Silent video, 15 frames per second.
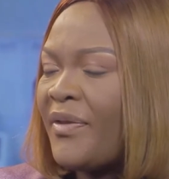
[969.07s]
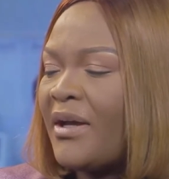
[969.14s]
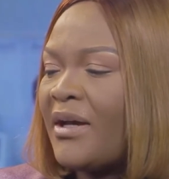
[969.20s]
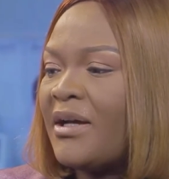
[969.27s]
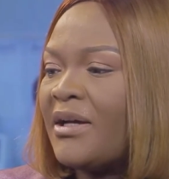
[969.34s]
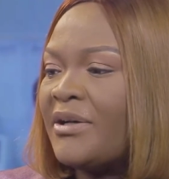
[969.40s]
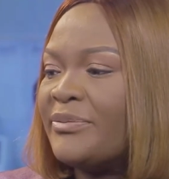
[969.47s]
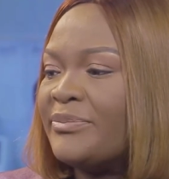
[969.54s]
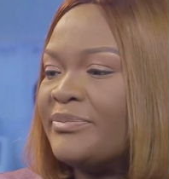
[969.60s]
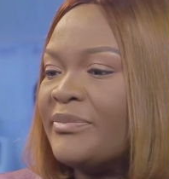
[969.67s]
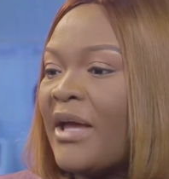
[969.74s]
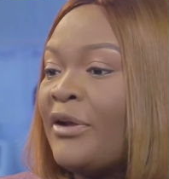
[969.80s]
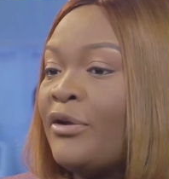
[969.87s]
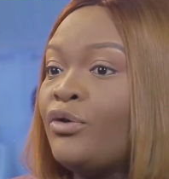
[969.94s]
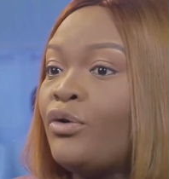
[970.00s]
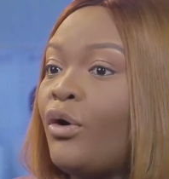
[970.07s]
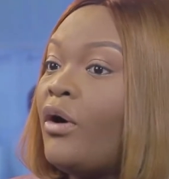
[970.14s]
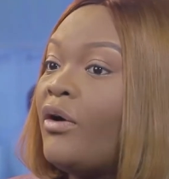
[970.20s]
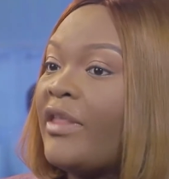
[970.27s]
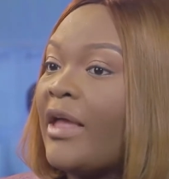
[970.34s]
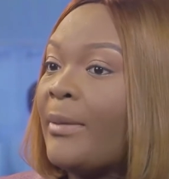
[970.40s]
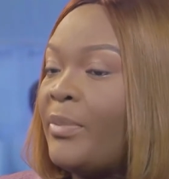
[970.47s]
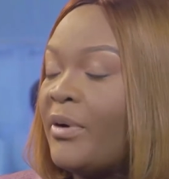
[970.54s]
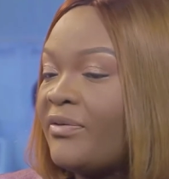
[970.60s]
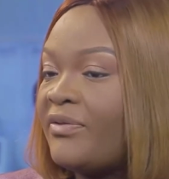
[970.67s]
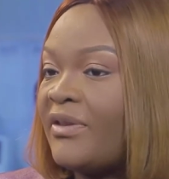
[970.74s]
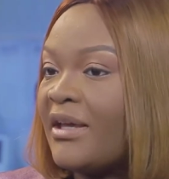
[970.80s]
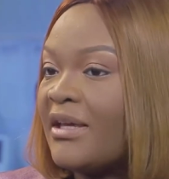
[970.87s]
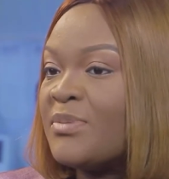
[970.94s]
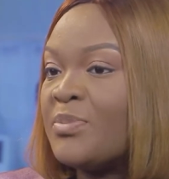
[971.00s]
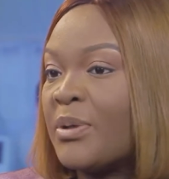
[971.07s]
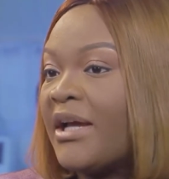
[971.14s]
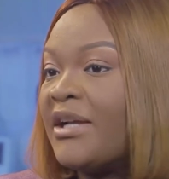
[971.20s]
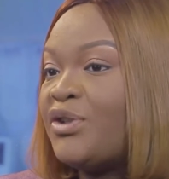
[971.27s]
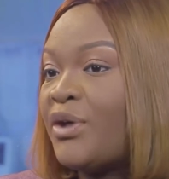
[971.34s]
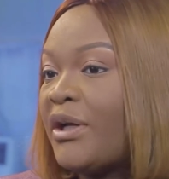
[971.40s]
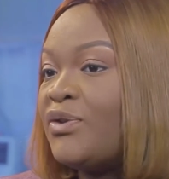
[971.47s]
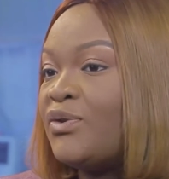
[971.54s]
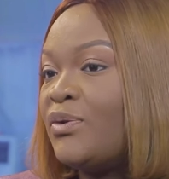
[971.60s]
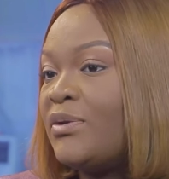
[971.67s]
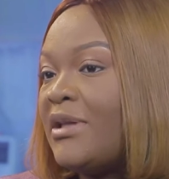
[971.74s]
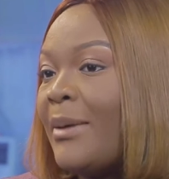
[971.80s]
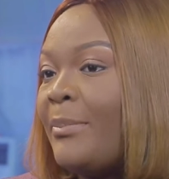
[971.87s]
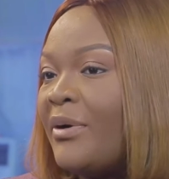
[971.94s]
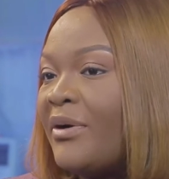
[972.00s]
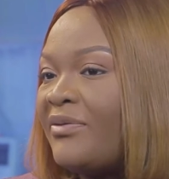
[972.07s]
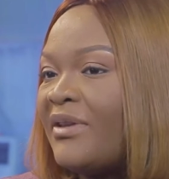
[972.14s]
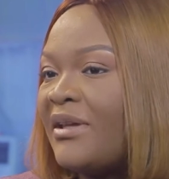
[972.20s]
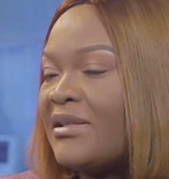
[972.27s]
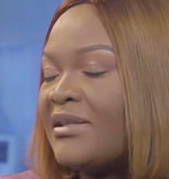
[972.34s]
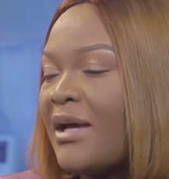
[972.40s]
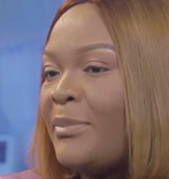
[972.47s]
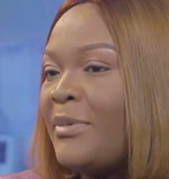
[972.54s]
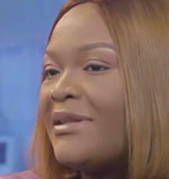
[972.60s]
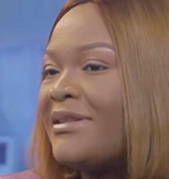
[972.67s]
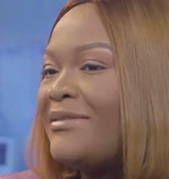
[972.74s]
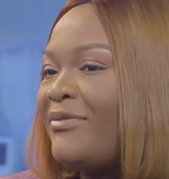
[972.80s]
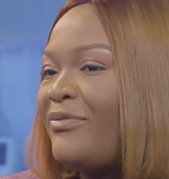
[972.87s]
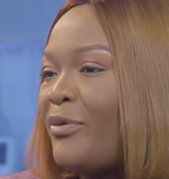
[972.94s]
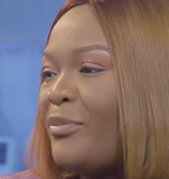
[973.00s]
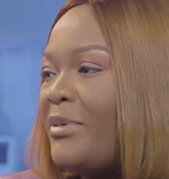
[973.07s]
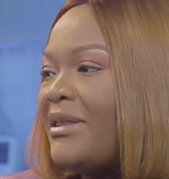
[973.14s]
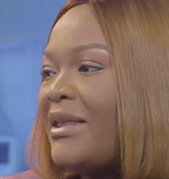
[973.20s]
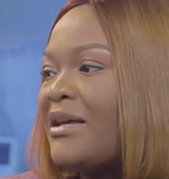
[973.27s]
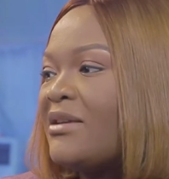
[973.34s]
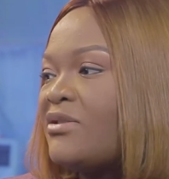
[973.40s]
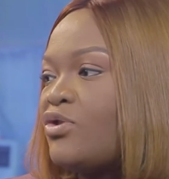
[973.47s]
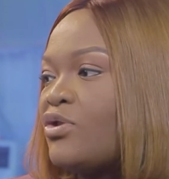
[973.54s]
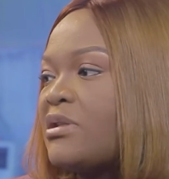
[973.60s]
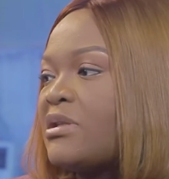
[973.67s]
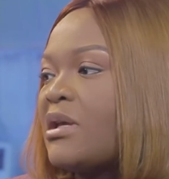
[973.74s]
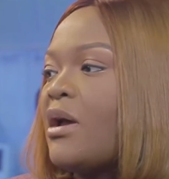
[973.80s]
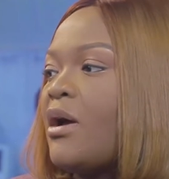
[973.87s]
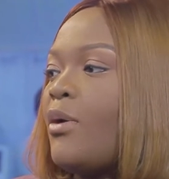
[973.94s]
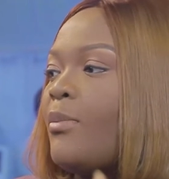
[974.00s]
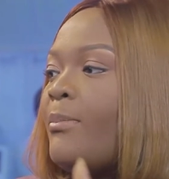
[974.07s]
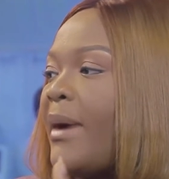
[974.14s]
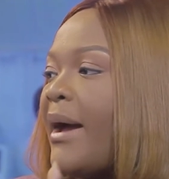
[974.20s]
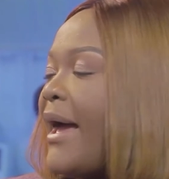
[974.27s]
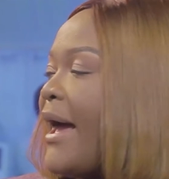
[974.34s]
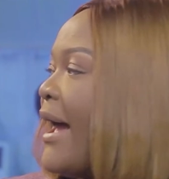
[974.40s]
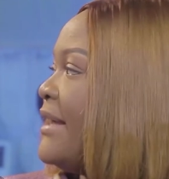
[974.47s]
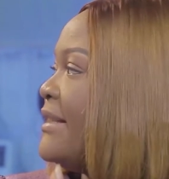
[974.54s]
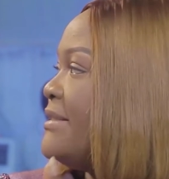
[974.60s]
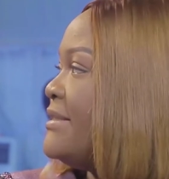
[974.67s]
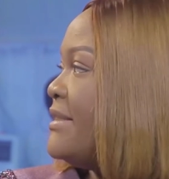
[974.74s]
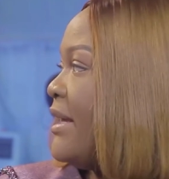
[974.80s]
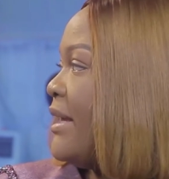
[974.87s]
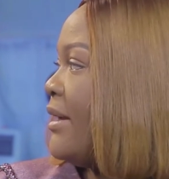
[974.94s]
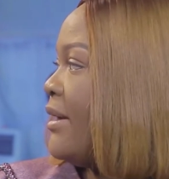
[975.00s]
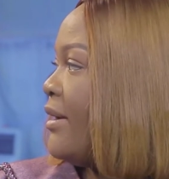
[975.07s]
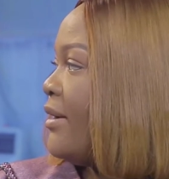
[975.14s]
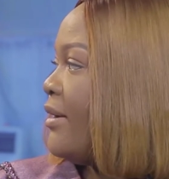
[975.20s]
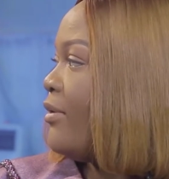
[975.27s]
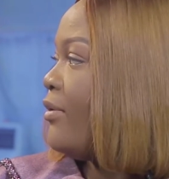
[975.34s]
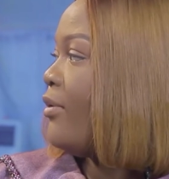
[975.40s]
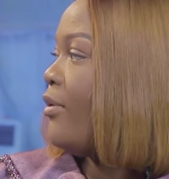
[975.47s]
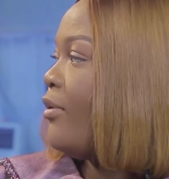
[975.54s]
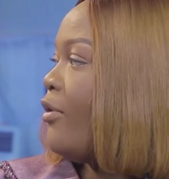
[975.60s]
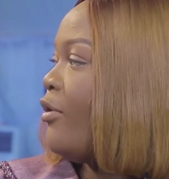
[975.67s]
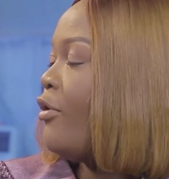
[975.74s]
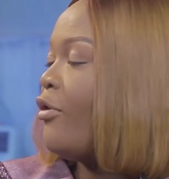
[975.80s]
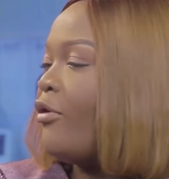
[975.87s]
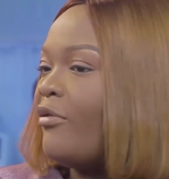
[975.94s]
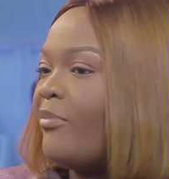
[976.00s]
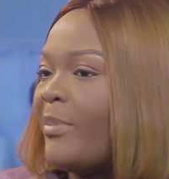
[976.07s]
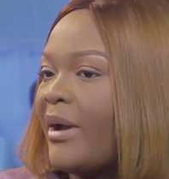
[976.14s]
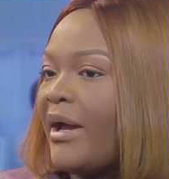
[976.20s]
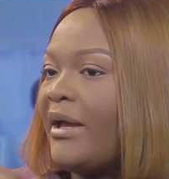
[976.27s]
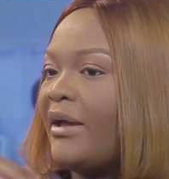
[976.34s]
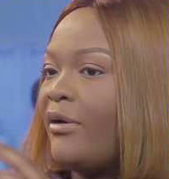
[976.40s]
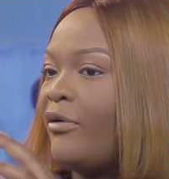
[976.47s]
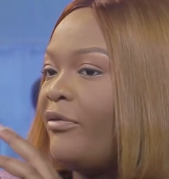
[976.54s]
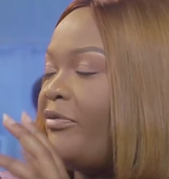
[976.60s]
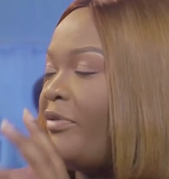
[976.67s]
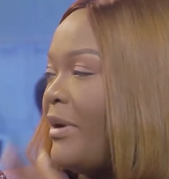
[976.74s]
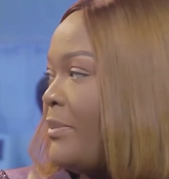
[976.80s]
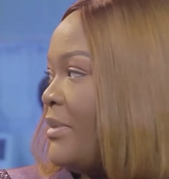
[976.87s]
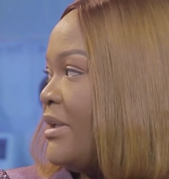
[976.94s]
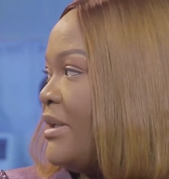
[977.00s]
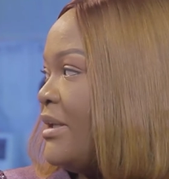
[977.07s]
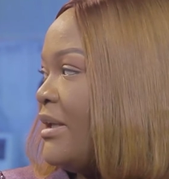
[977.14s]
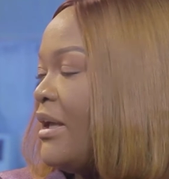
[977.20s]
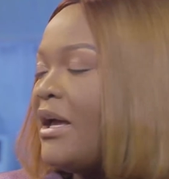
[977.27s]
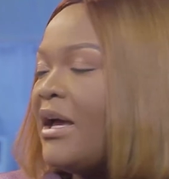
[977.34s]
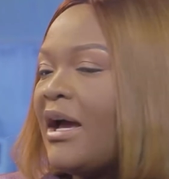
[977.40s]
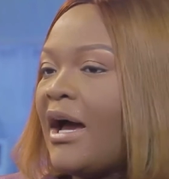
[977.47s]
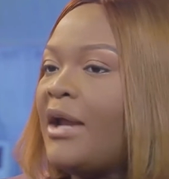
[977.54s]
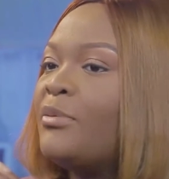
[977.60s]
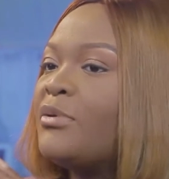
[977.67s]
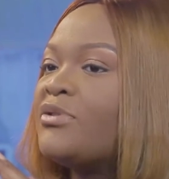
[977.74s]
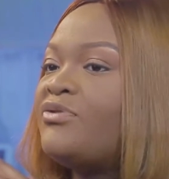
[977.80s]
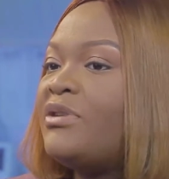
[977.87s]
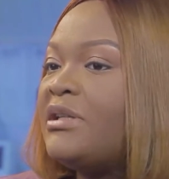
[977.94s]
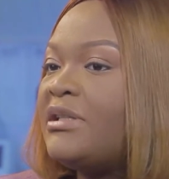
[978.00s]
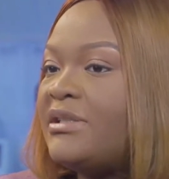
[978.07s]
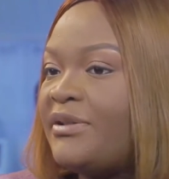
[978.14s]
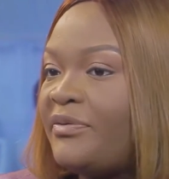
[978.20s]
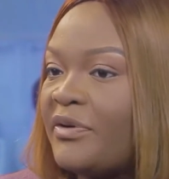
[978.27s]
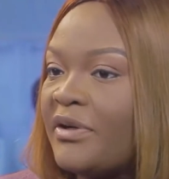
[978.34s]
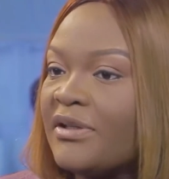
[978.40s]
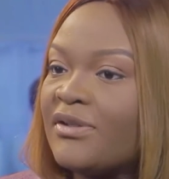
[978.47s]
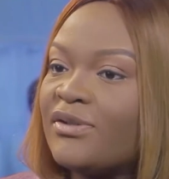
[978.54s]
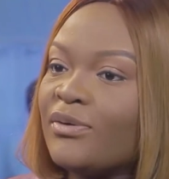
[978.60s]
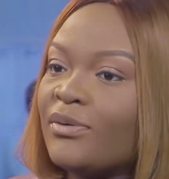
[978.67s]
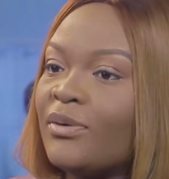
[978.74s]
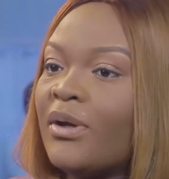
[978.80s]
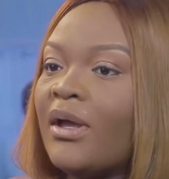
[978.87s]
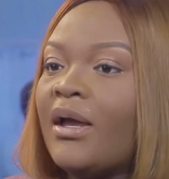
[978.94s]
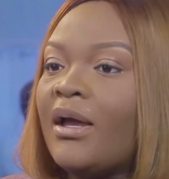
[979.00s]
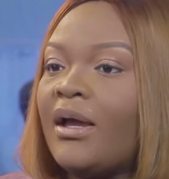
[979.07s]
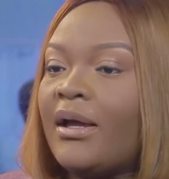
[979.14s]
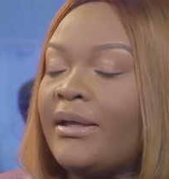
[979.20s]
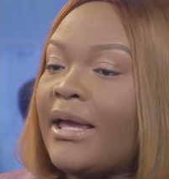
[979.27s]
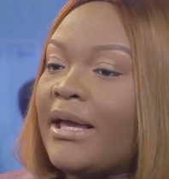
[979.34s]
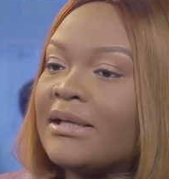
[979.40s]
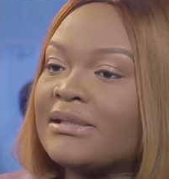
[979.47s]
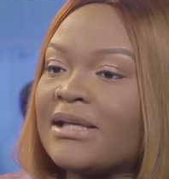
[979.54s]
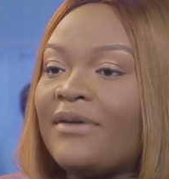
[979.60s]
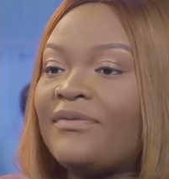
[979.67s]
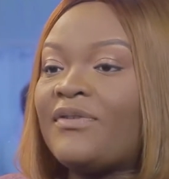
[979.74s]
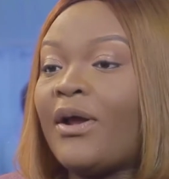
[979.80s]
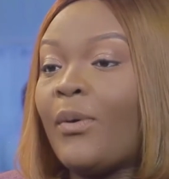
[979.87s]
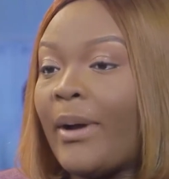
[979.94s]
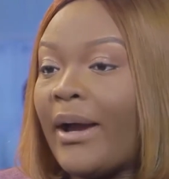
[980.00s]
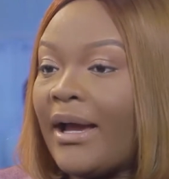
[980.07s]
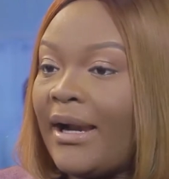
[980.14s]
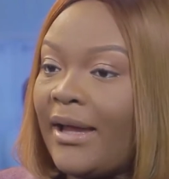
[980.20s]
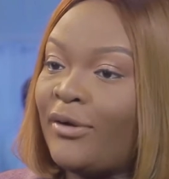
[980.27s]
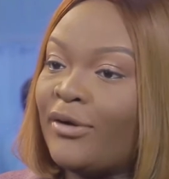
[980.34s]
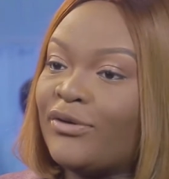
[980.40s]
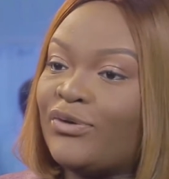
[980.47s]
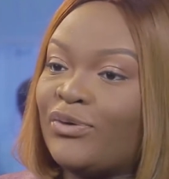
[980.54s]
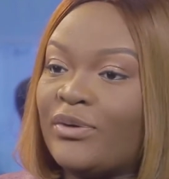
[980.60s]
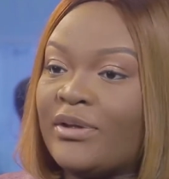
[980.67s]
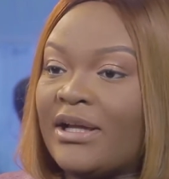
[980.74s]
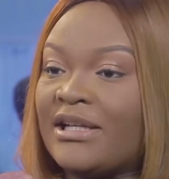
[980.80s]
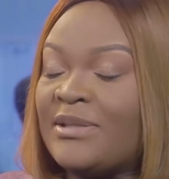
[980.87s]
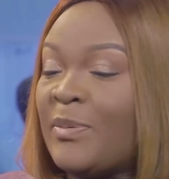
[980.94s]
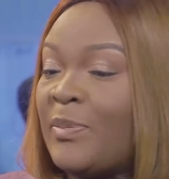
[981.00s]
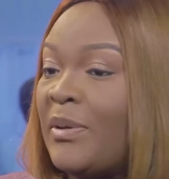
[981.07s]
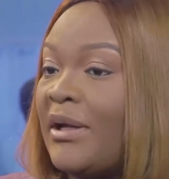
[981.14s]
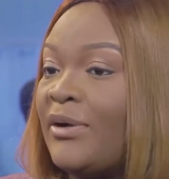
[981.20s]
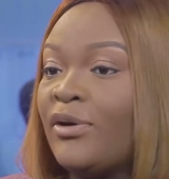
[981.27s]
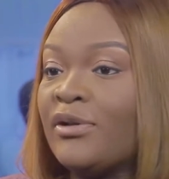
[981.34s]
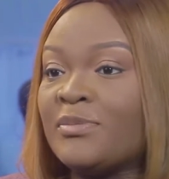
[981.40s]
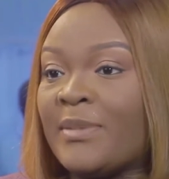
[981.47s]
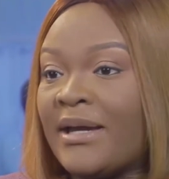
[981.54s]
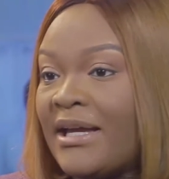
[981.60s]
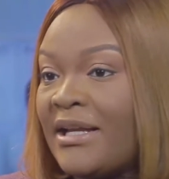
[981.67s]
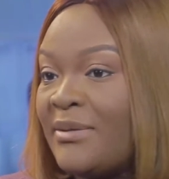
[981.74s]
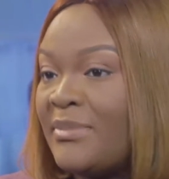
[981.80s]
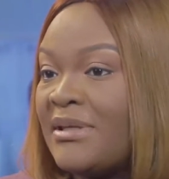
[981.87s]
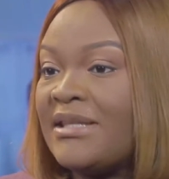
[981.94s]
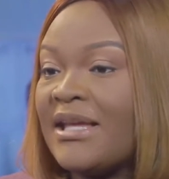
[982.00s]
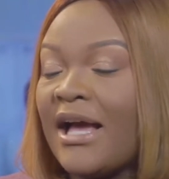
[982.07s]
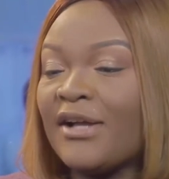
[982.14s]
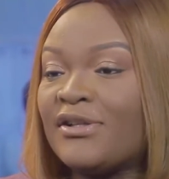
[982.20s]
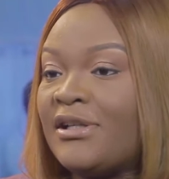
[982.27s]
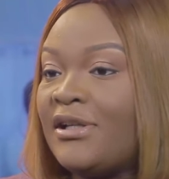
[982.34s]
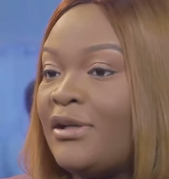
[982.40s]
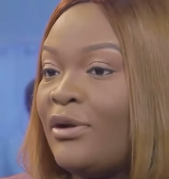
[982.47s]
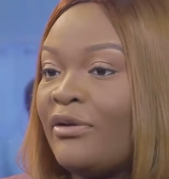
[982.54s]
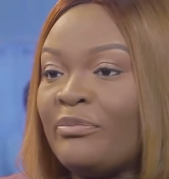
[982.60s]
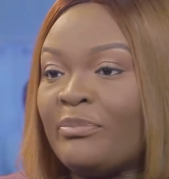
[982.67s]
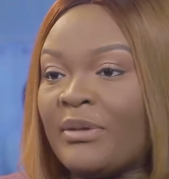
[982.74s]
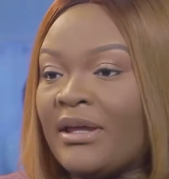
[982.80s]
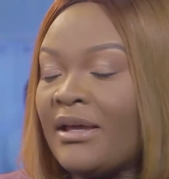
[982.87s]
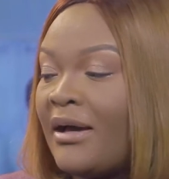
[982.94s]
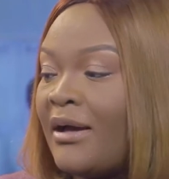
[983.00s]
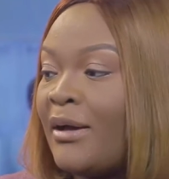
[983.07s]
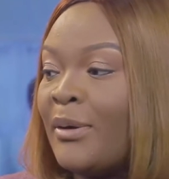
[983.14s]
I don't know all their birthdays, but I try to know their birthdays. I mean, for me, that's just my idea of family, and it was really different. So, yes, after a while, I got to know that these people are not my enemies. They actually love me.